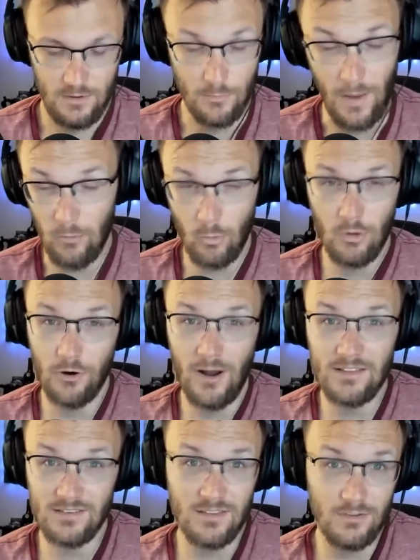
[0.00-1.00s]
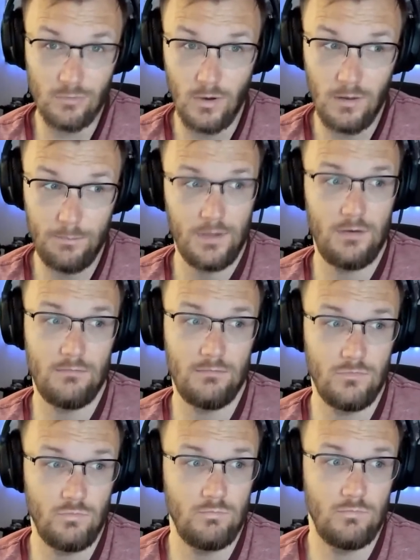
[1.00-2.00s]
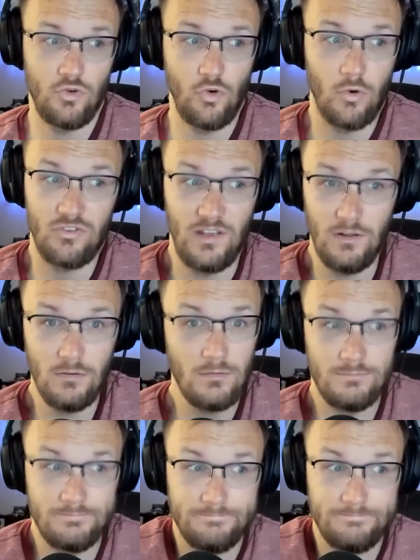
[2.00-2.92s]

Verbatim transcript: You might roll your eyes at this one, but George Hill,